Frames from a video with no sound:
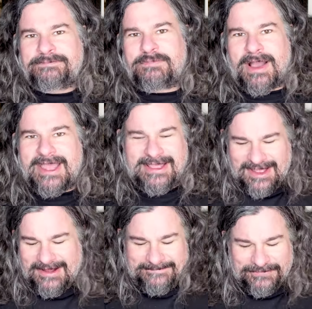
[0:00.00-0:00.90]
by
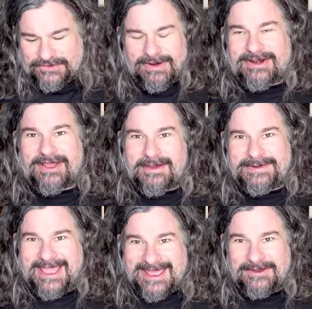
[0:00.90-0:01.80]
the record
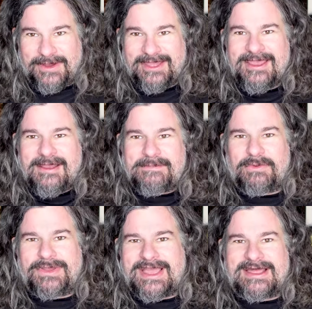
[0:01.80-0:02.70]
company anyway,
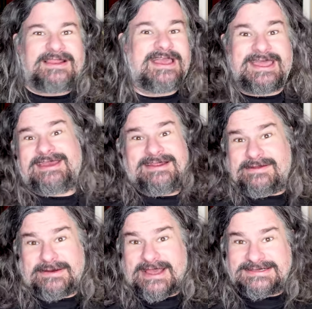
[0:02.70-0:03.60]
but we get it in
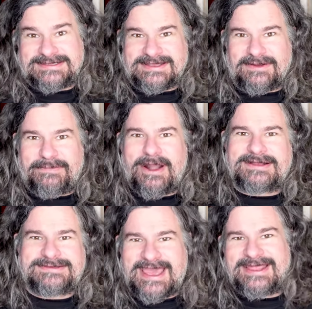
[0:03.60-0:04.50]
a nice little
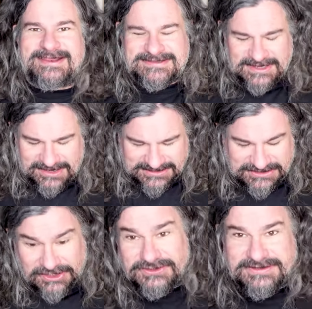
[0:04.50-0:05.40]
box and it's on
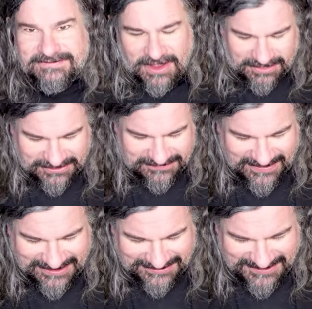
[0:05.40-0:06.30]
exclusive colored
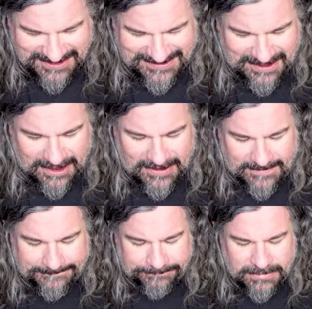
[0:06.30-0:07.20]
vinyl.
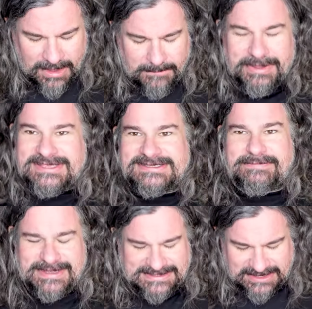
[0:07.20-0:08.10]
But this is
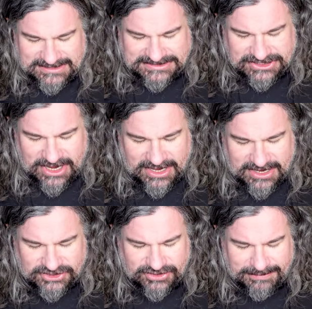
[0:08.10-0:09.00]
the big deal. It's
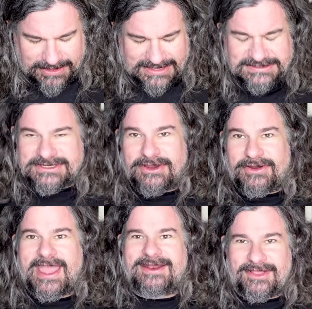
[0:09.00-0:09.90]
AAA,
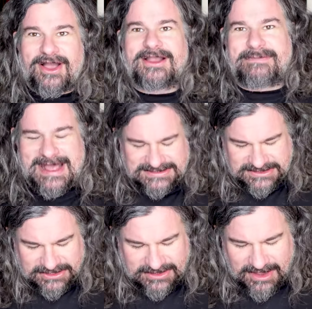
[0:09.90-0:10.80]
so analog
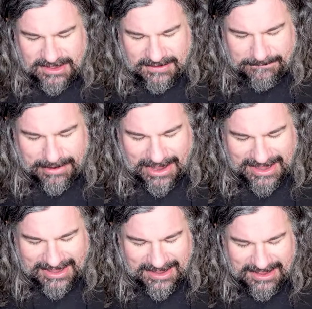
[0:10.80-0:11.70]
mastered
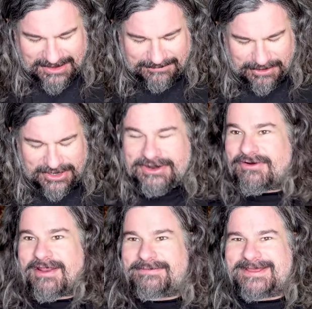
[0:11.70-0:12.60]
by Bernie
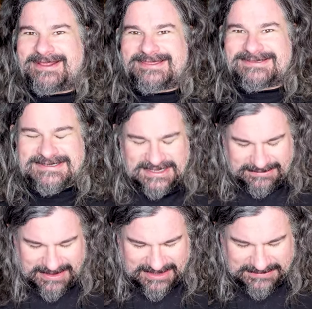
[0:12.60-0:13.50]
Grundman and the
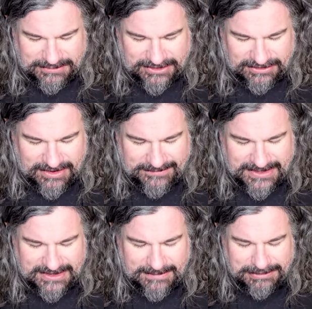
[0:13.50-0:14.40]
team at Bernie
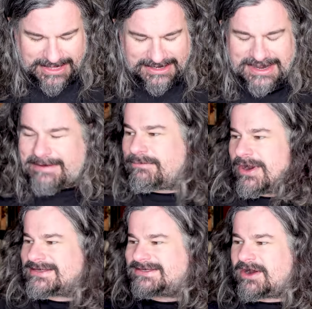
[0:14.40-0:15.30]
Grundman, plated and
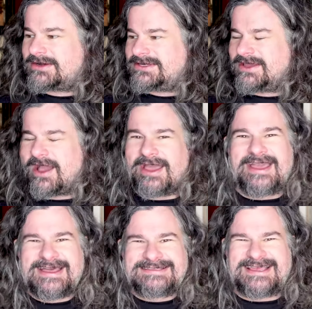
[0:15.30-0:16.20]
pressed at RTI.
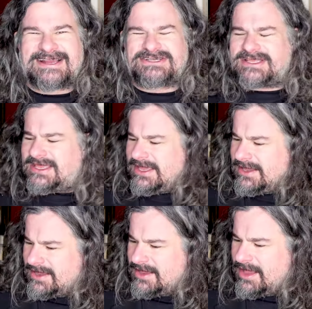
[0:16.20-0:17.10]
It's actually